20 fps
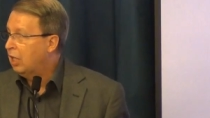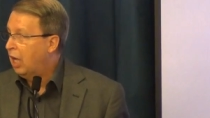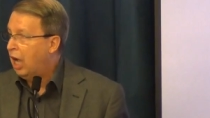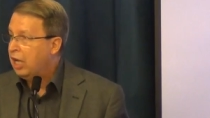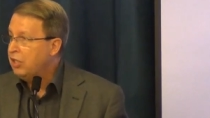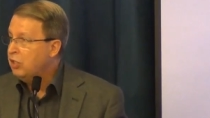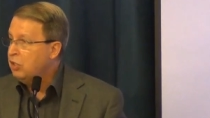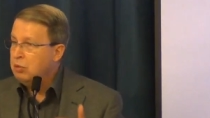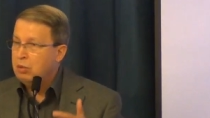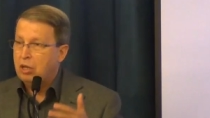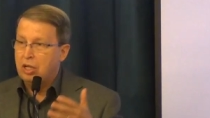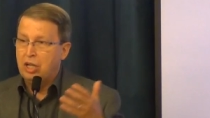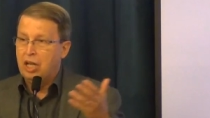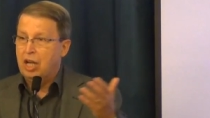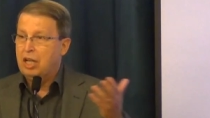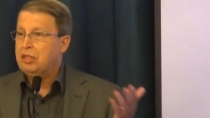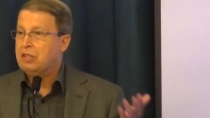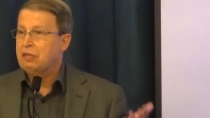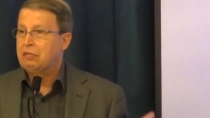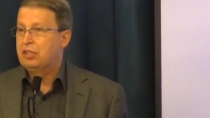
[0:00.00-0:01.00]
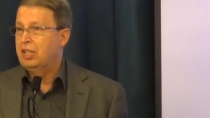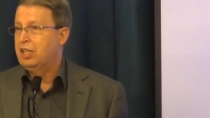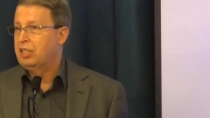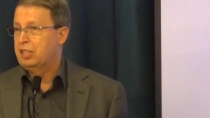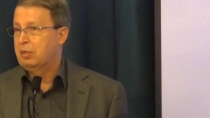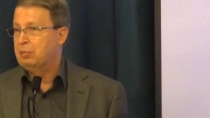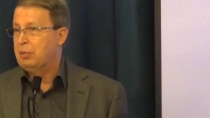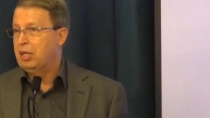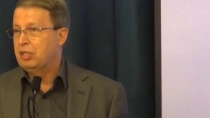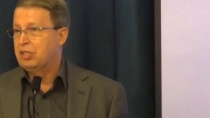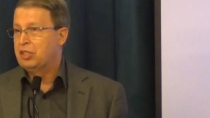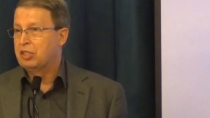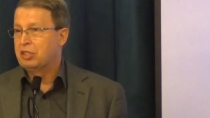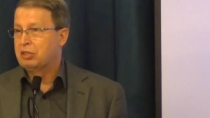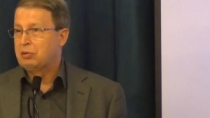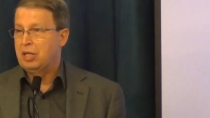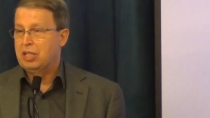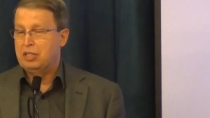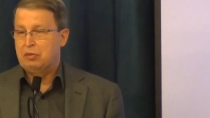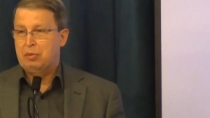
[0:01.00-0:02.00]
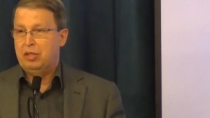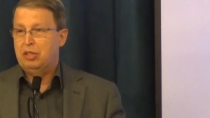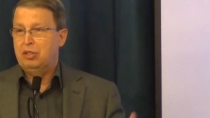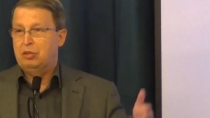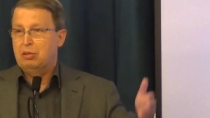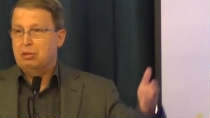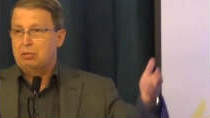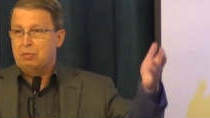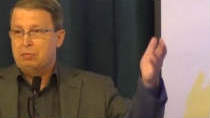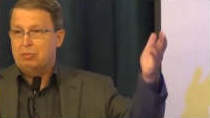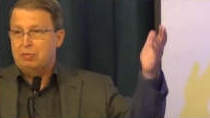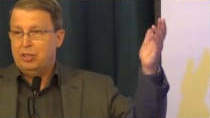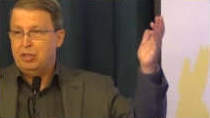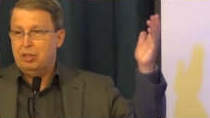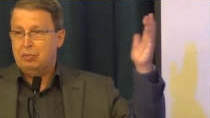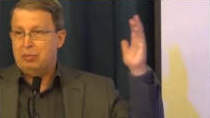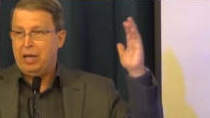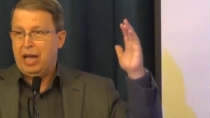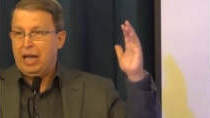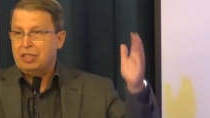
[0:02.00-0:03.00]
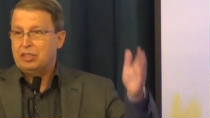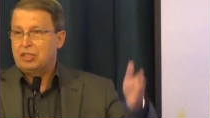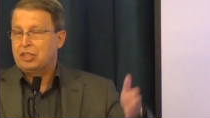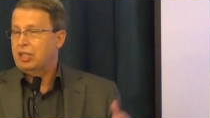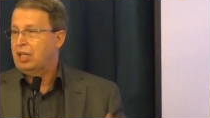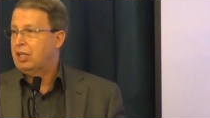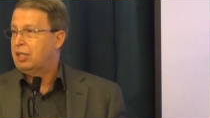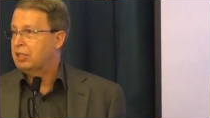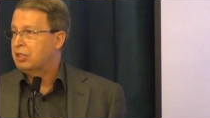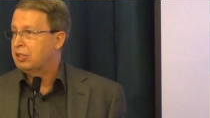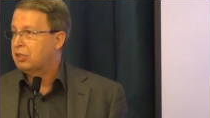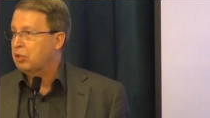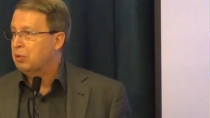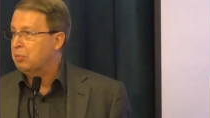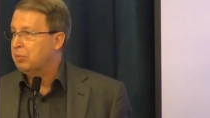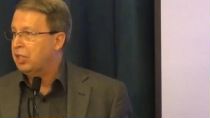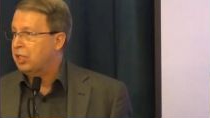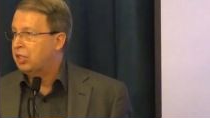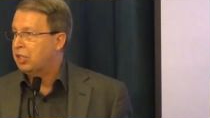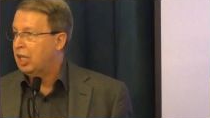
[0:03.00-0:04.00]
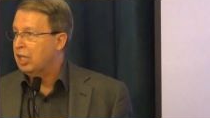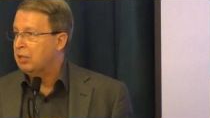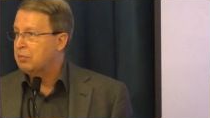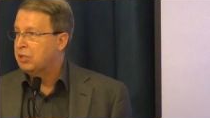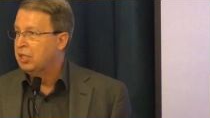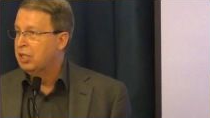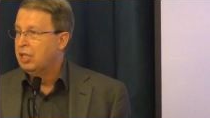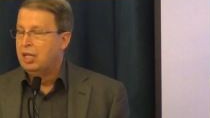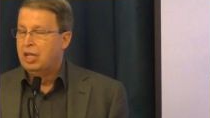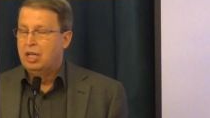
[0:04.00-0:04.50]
I knew a lot of things about Jesus Christ. I've been to the Mass so many times.